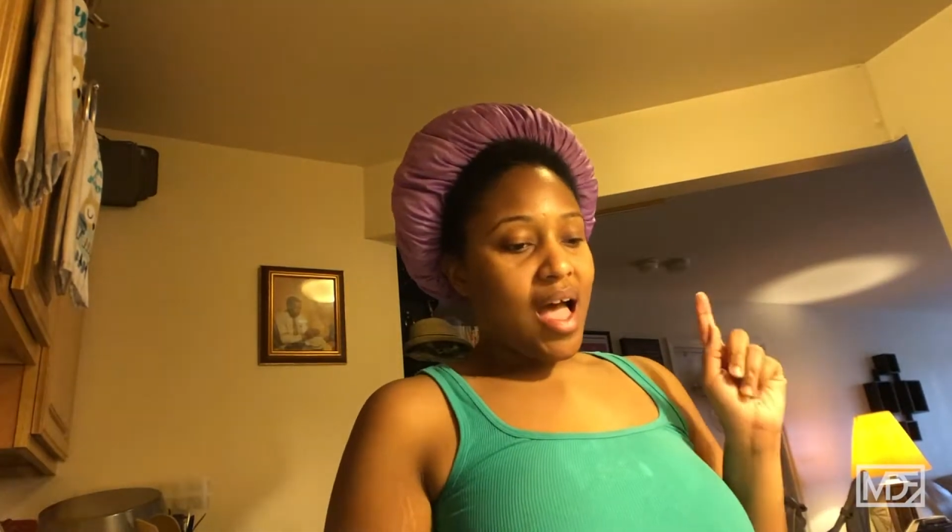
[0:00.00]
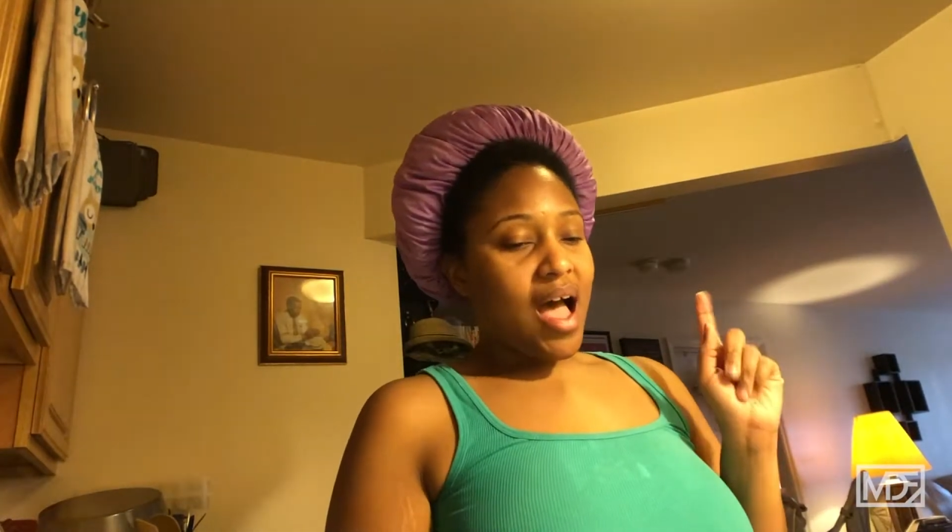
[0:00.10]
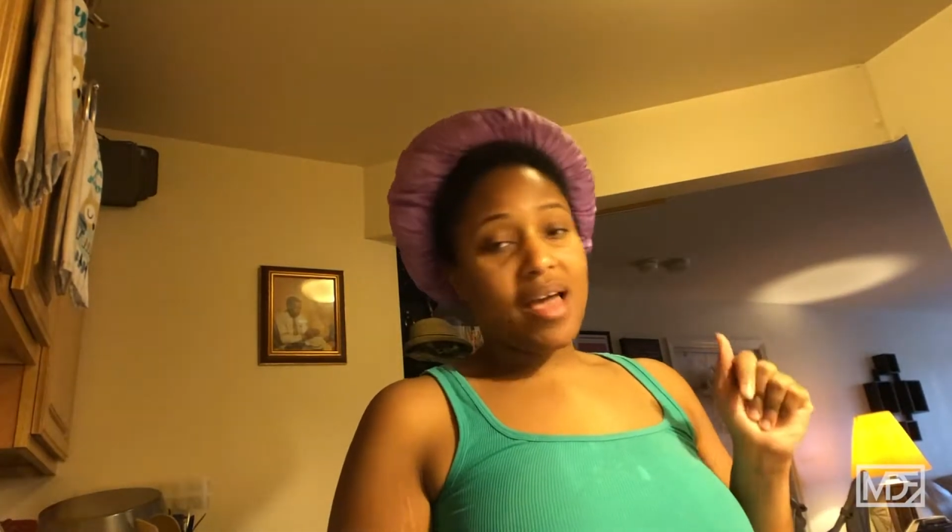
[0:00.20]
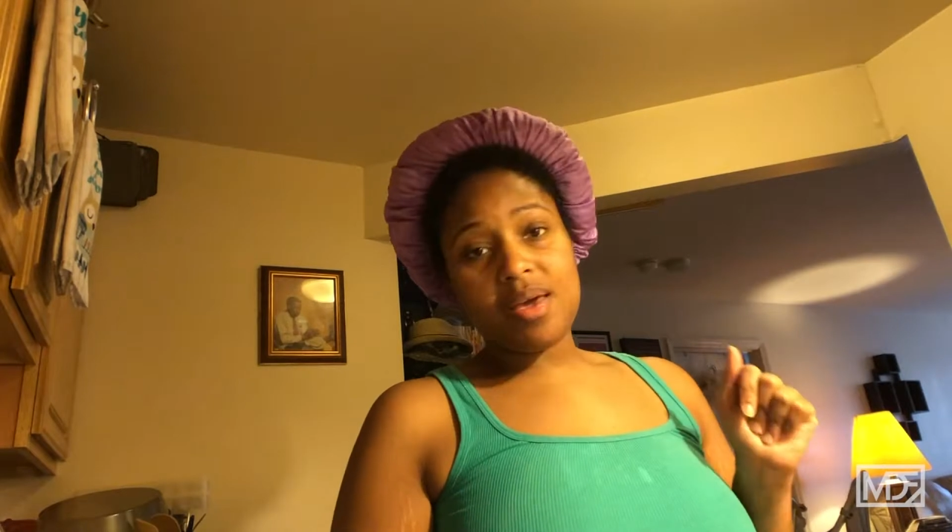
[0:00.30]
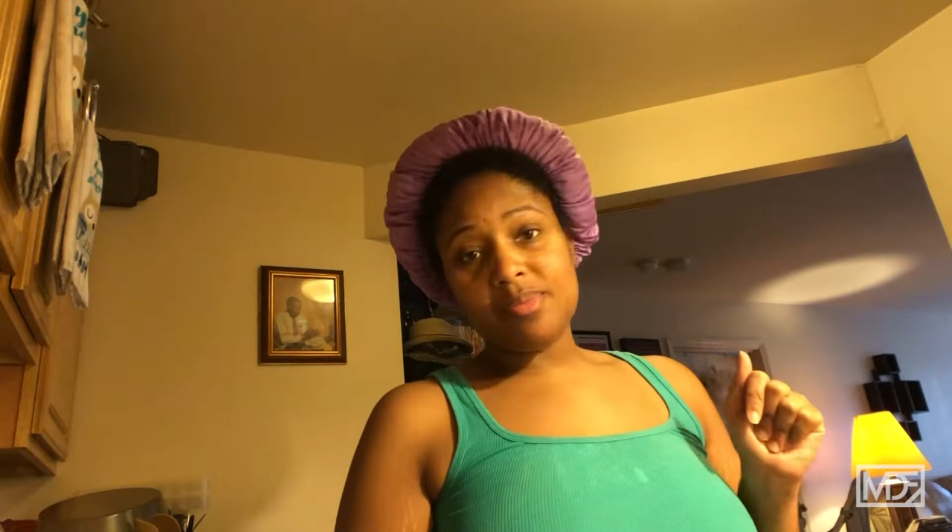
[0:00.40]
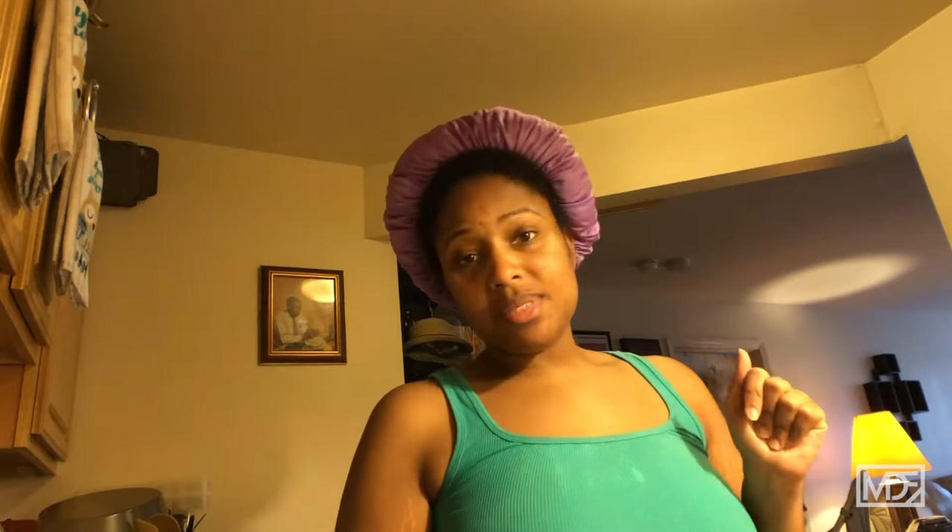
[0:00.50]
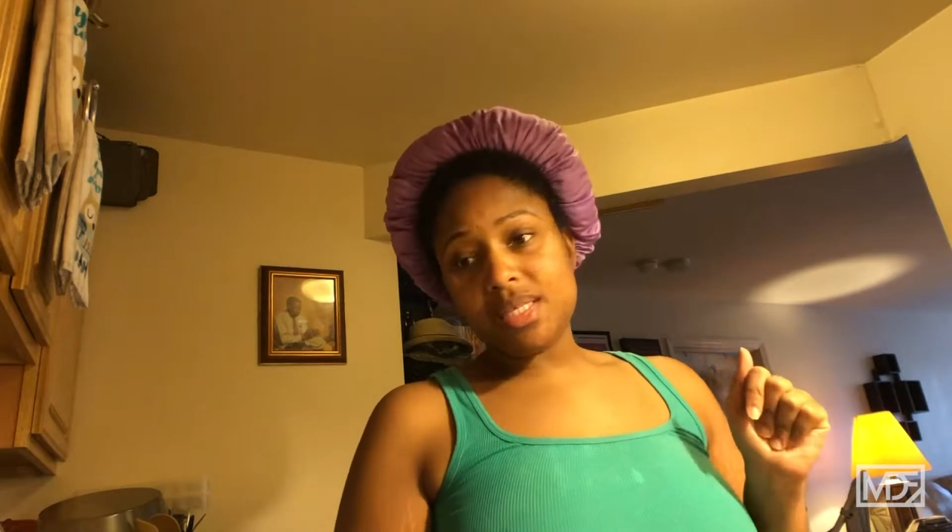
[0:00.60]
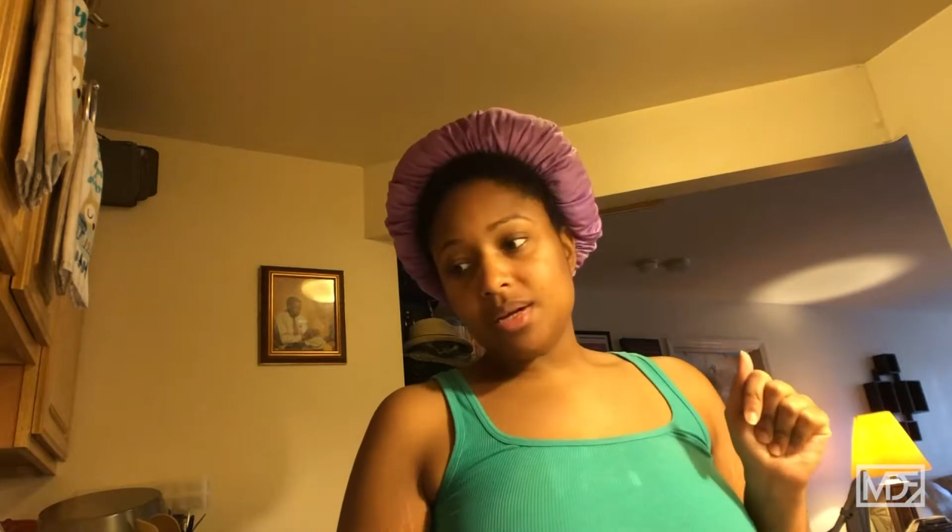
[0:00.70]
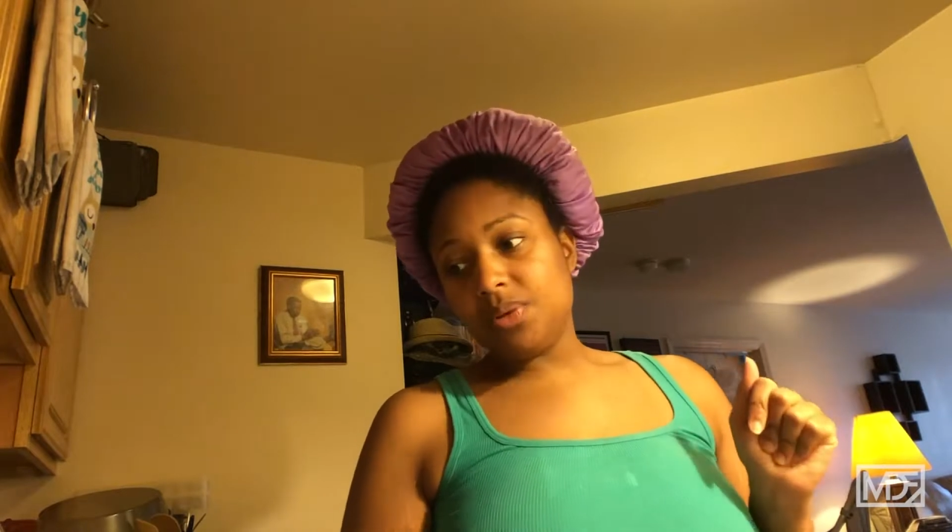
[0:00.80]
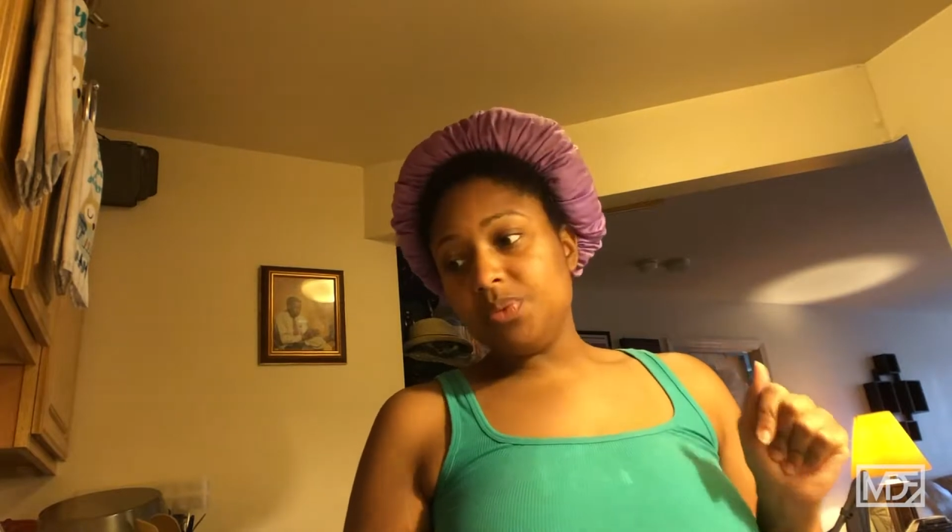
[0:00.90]
I am
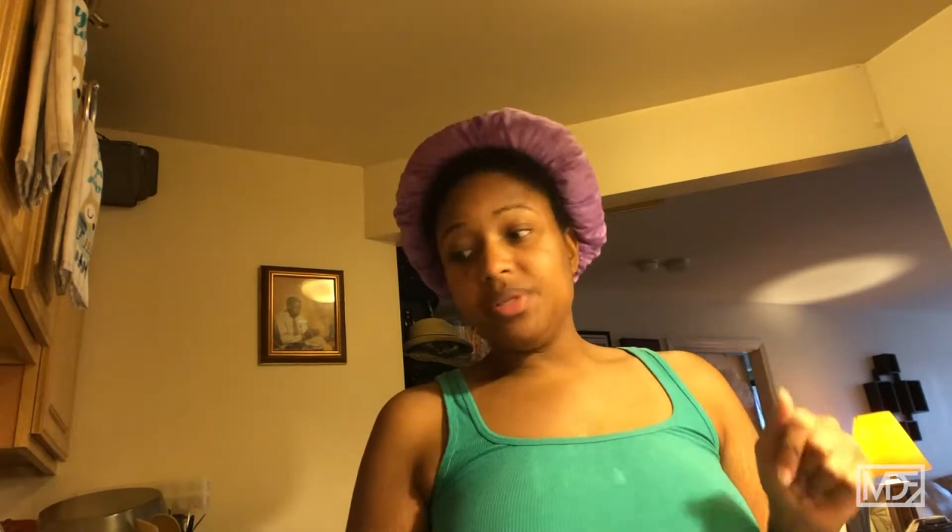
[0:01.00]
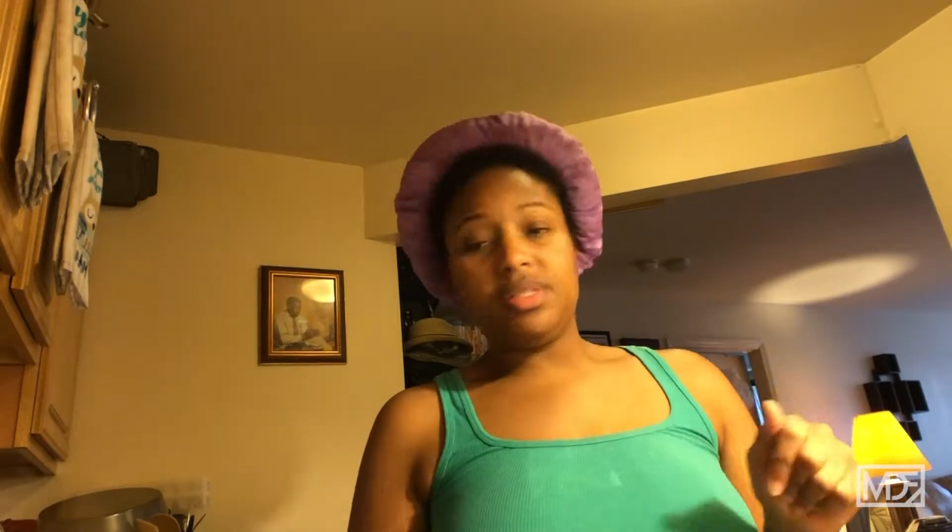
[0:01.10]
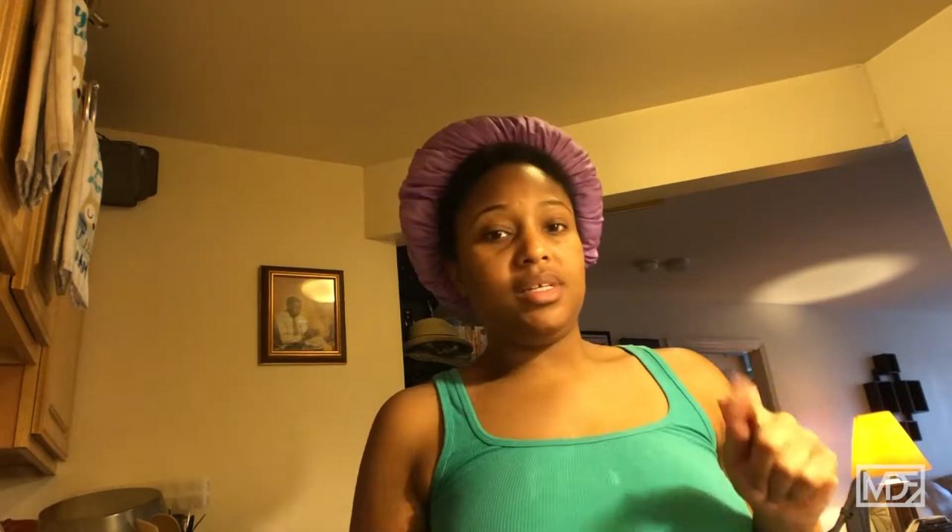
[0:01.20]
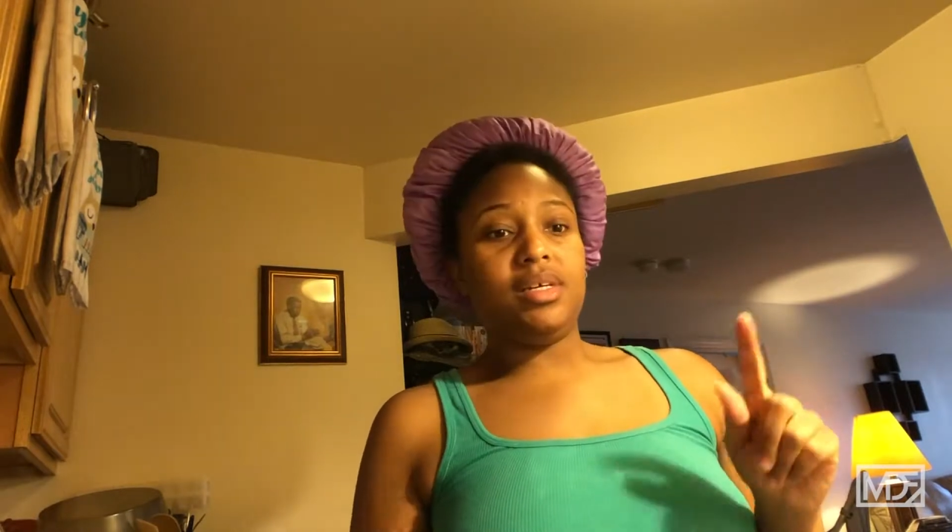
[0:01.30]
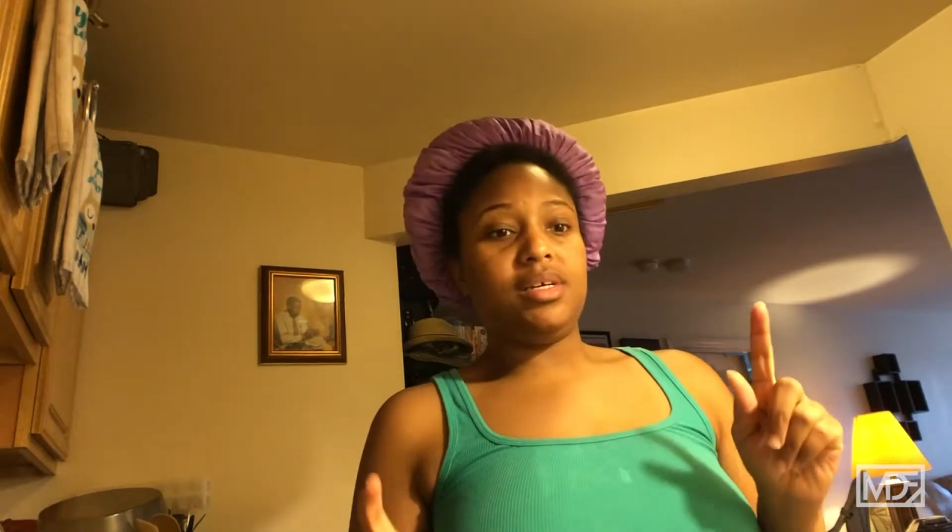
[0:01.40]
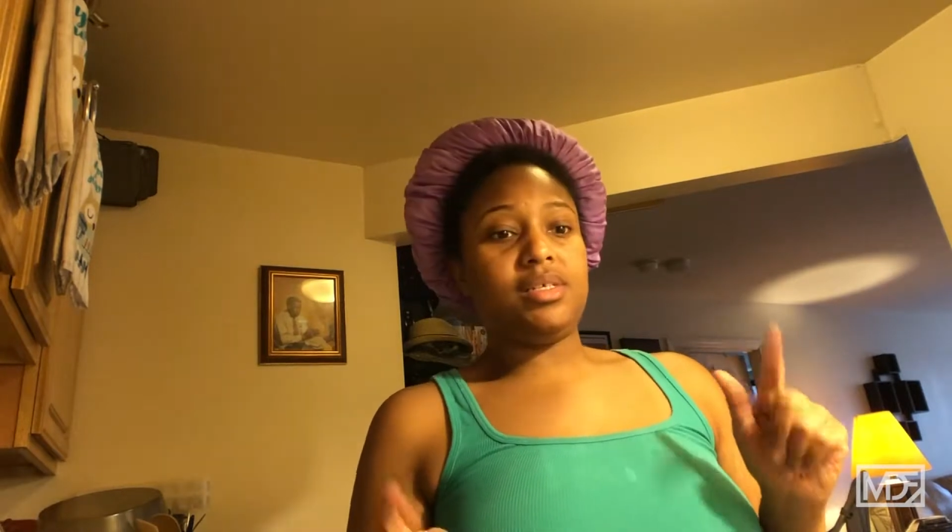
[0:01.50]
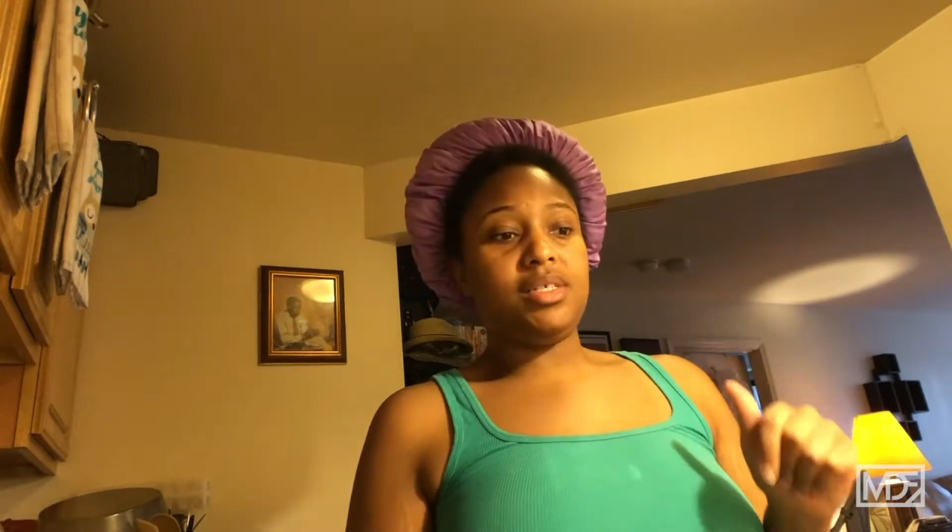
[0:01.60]
done with the uh,